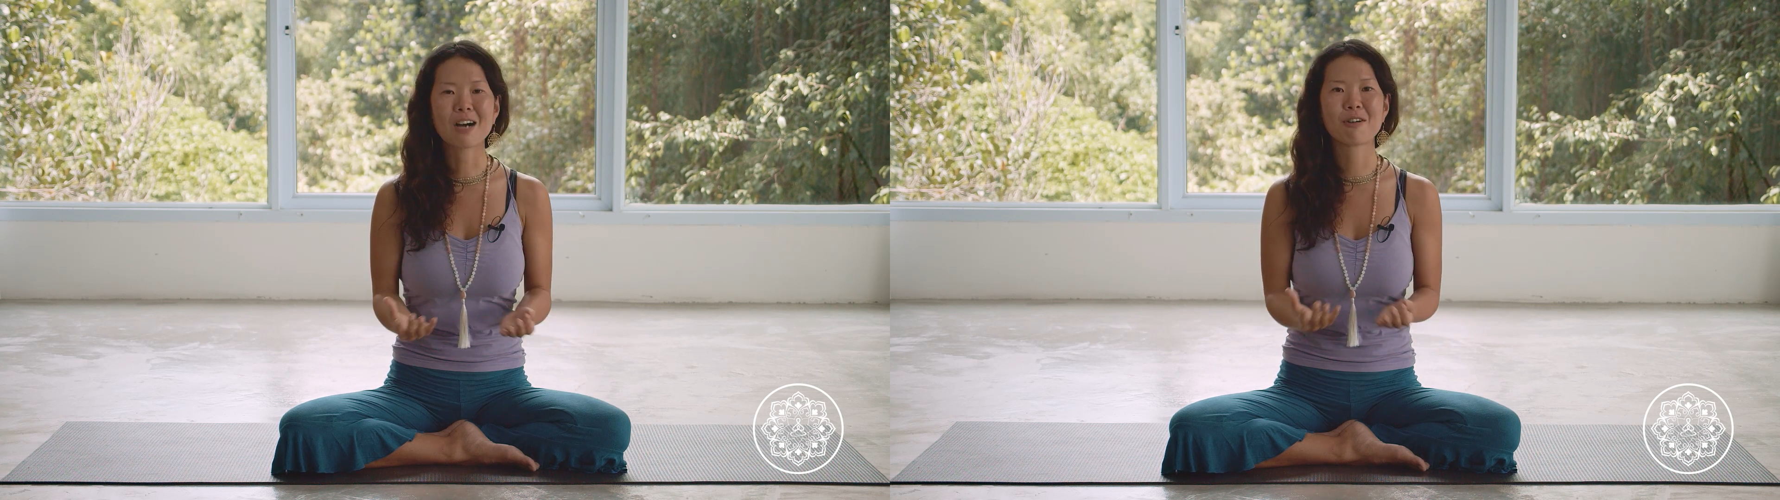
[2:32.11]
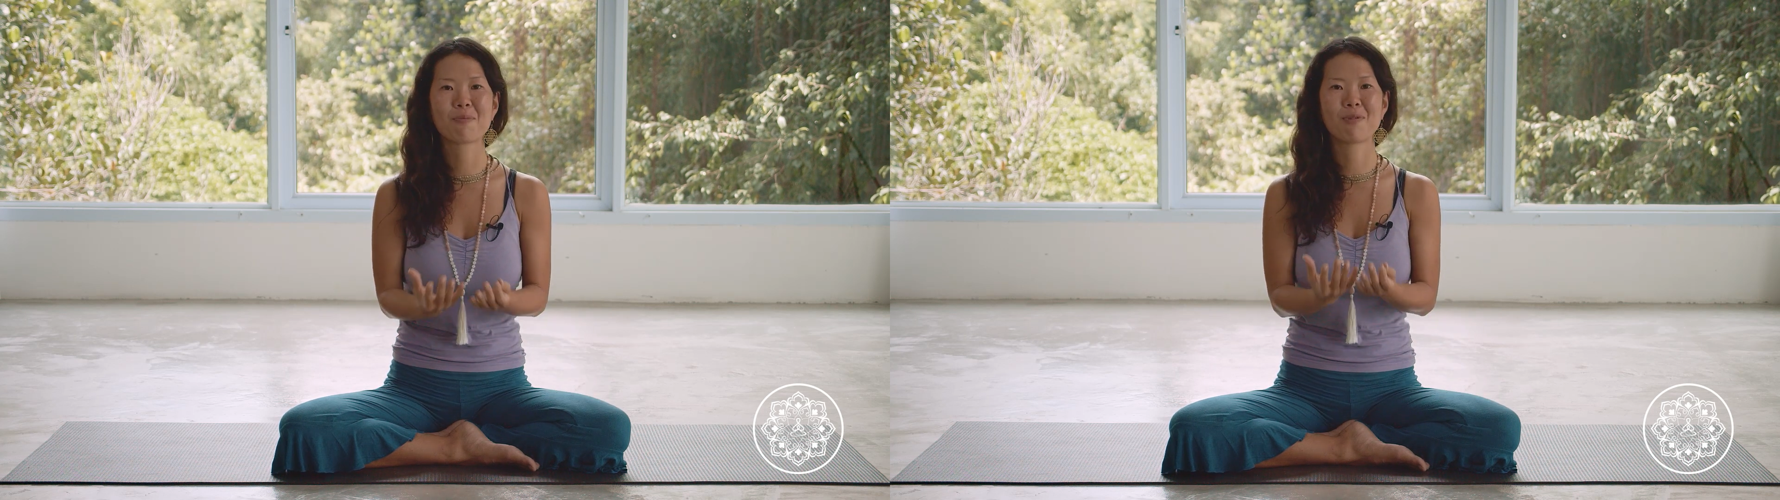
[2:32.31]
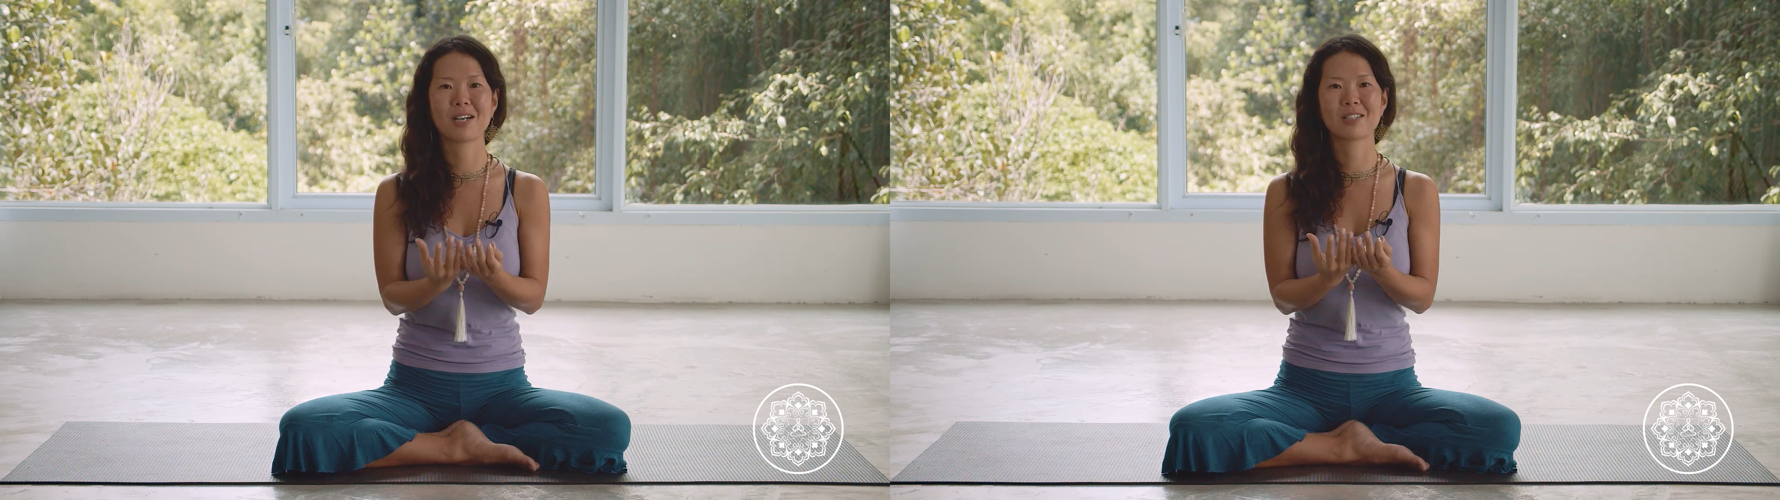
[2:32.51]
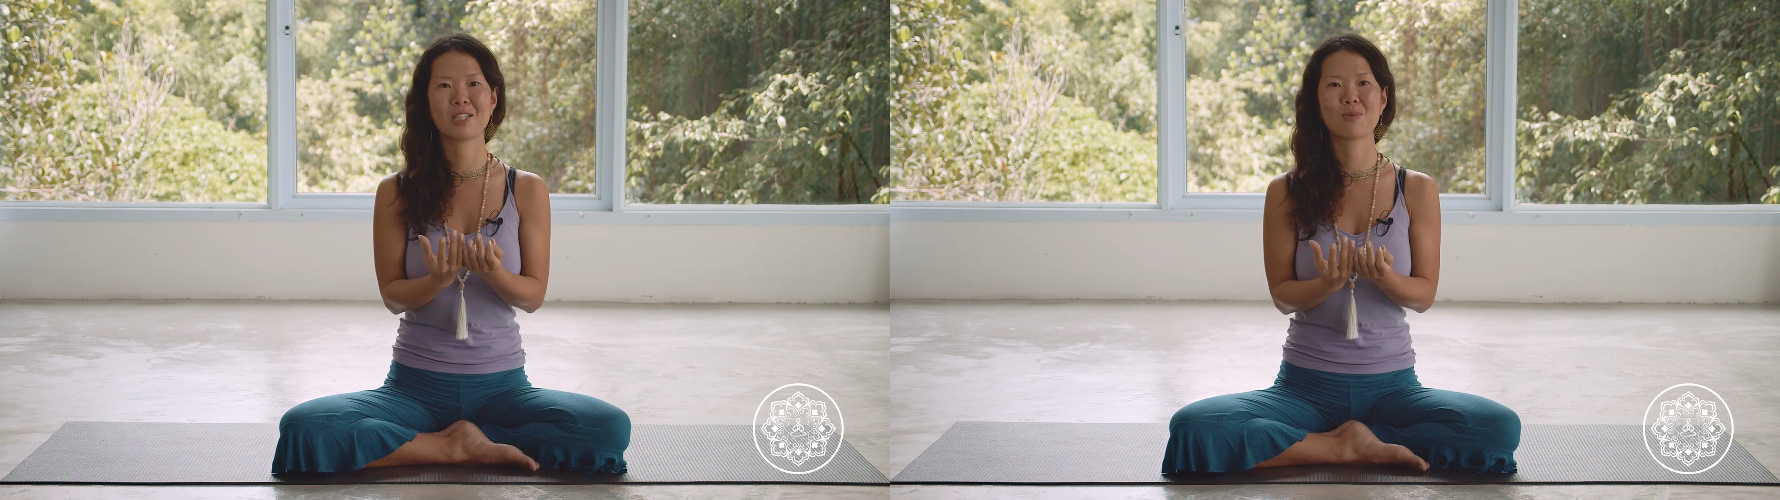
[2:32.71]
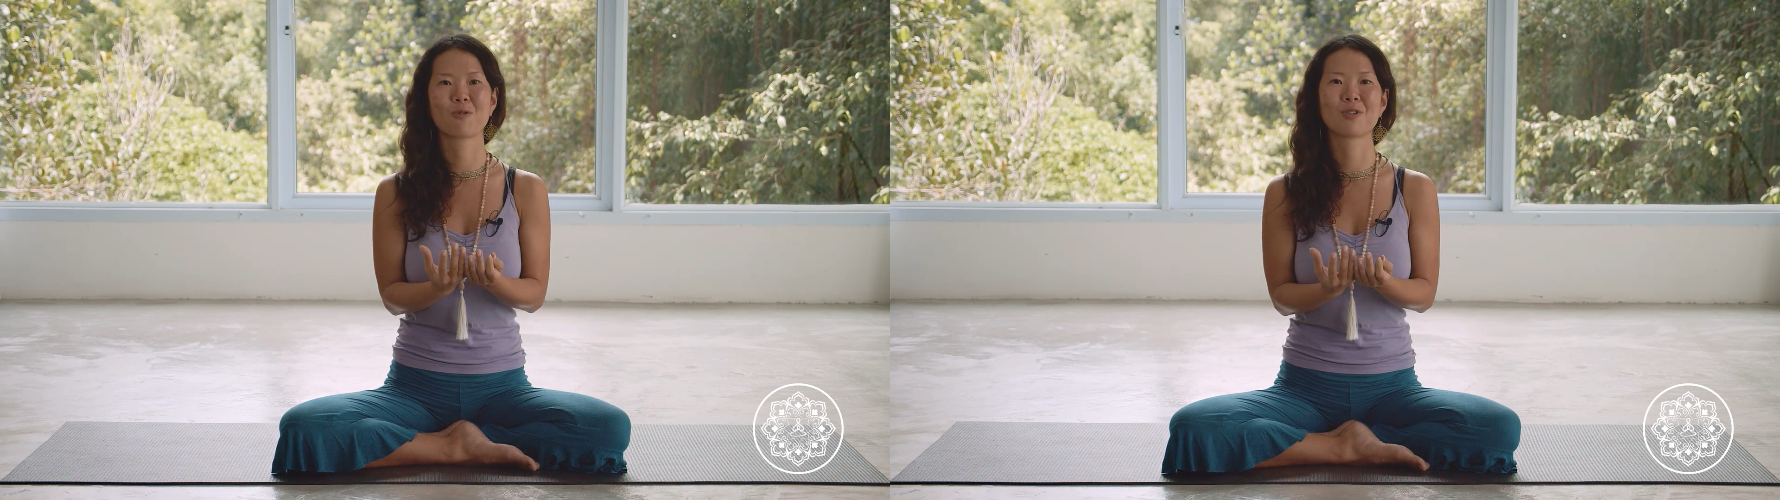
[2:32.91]
our
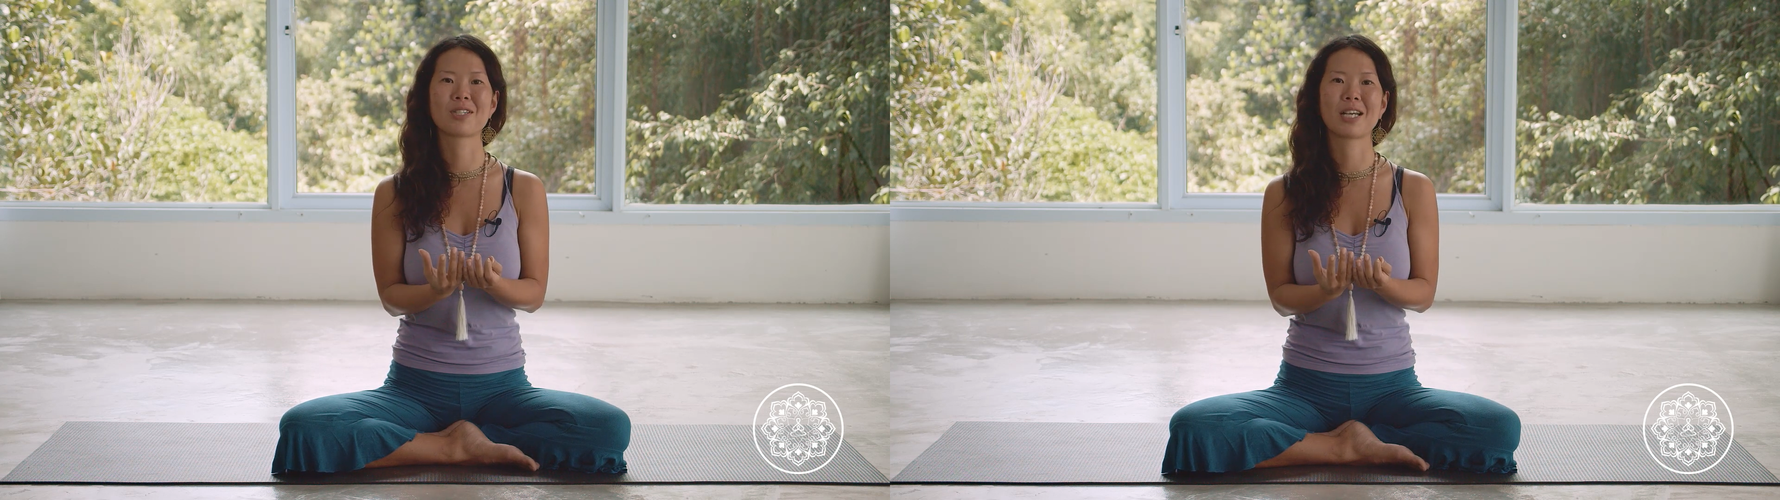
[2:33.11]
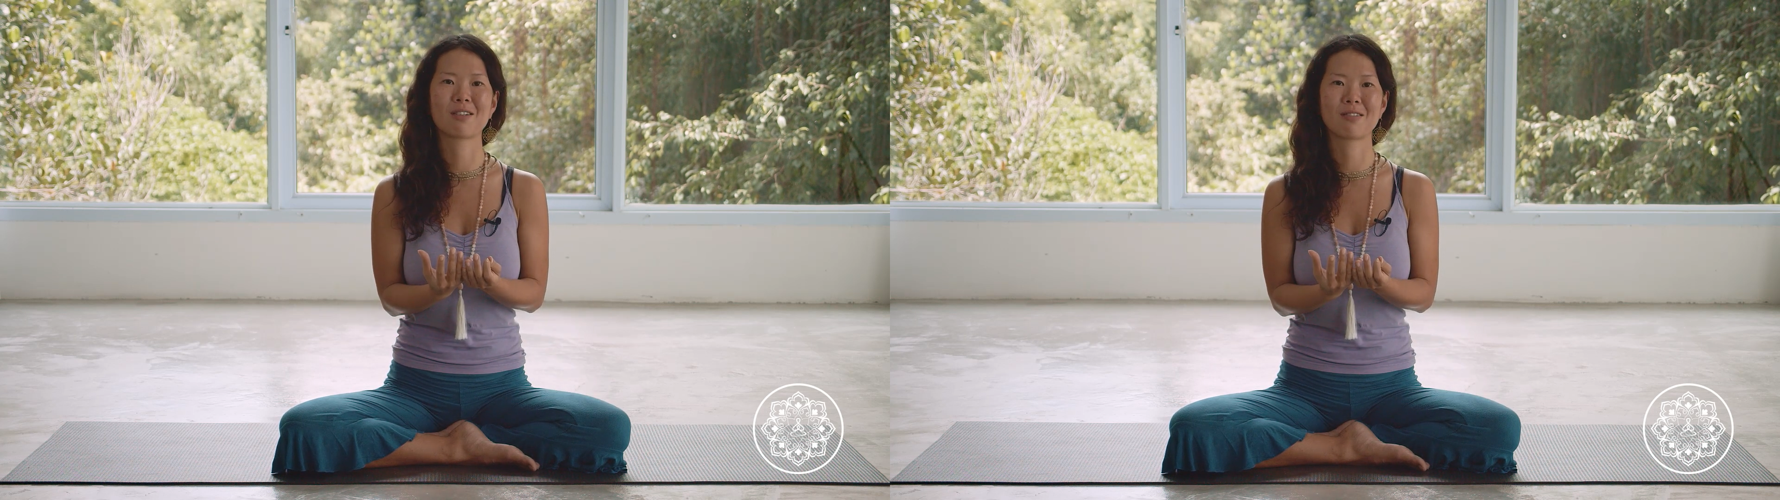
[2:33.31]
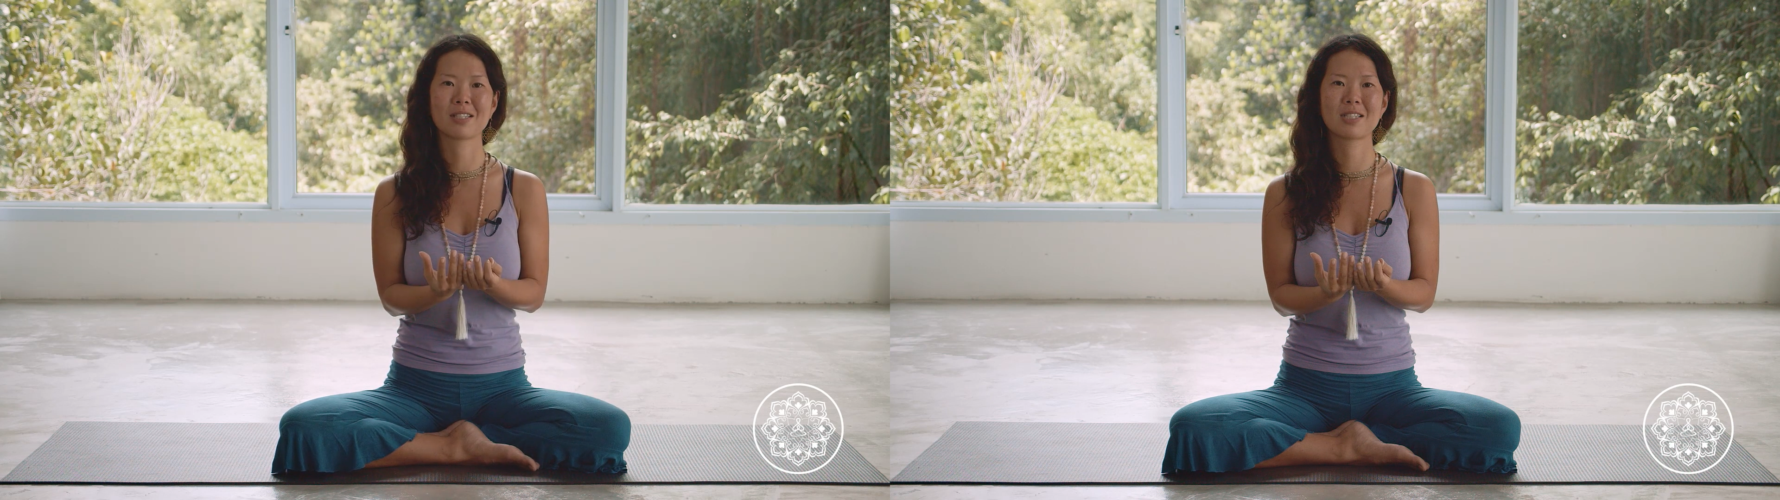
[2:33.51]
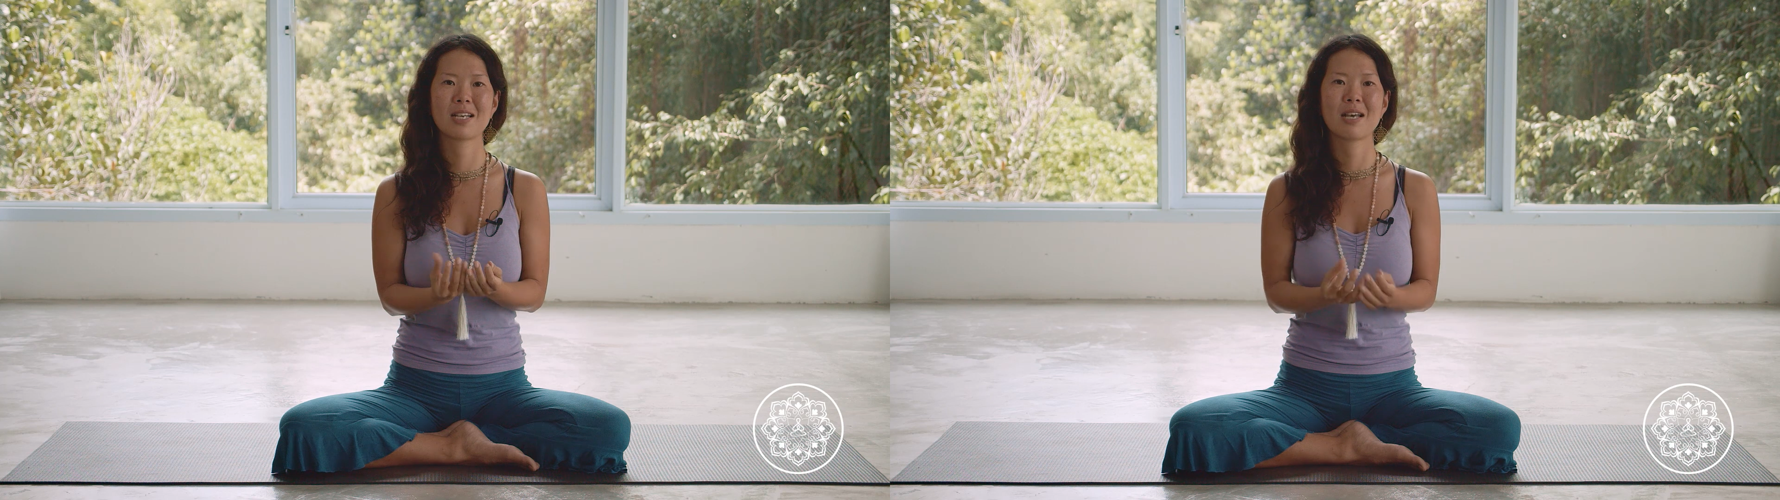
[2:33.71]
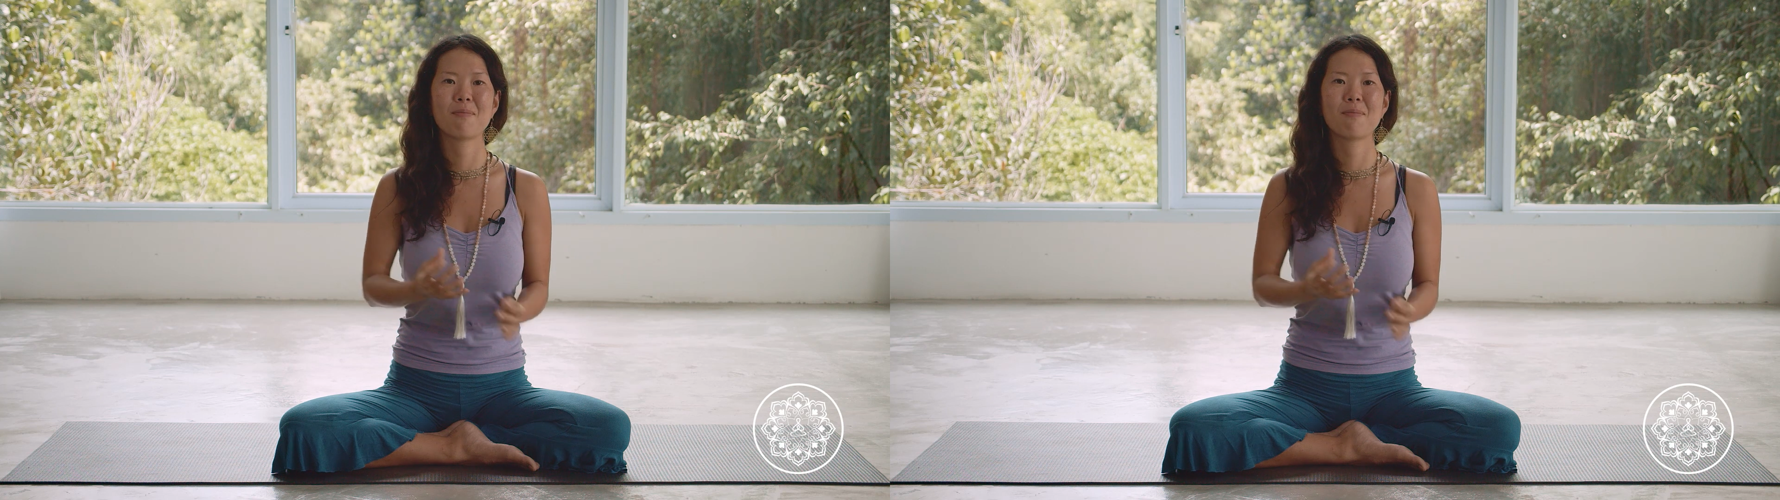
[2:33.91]
practice more sacred,